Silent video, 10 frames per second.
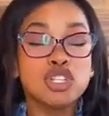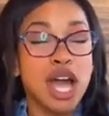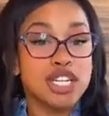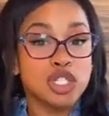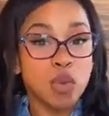
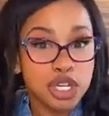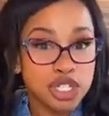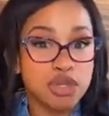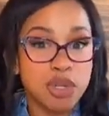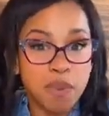So I just
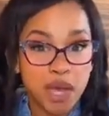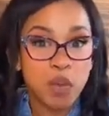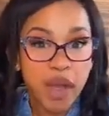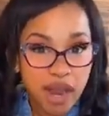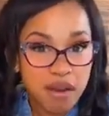want you to
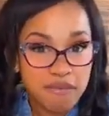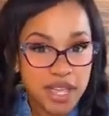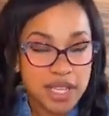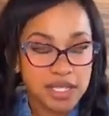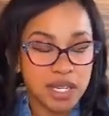be aware
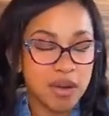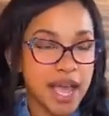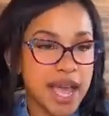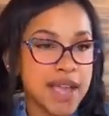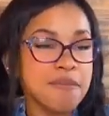of this,
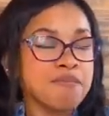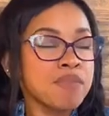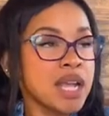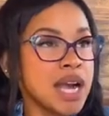okay?